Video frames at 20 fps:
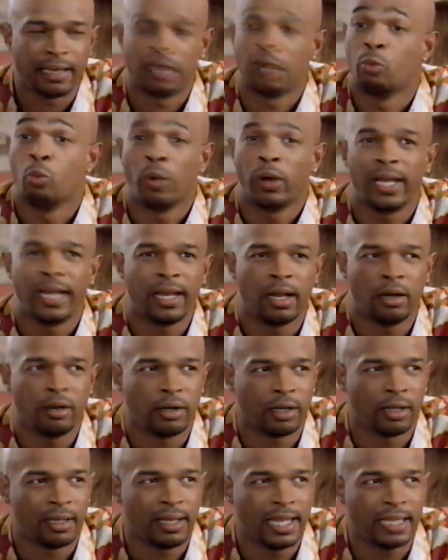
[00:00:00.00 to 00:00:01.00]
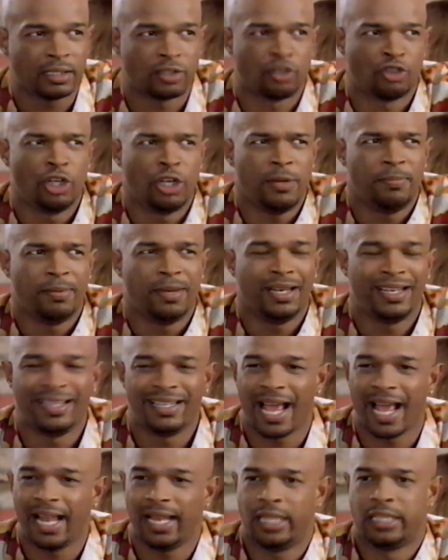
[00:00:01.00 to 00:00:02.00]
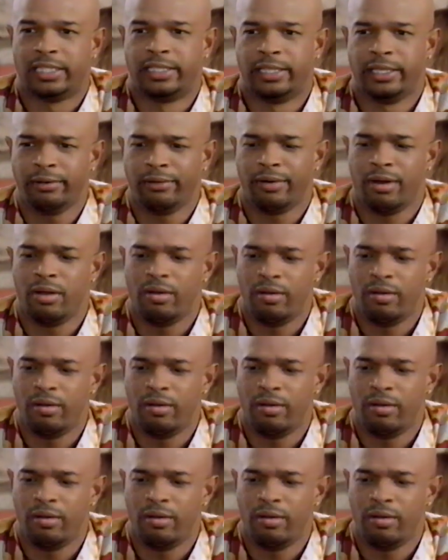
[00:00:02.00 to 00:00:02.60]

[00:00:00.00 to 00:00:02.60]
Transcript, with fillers: and one eight hundred collect's cheaper than dialing zero.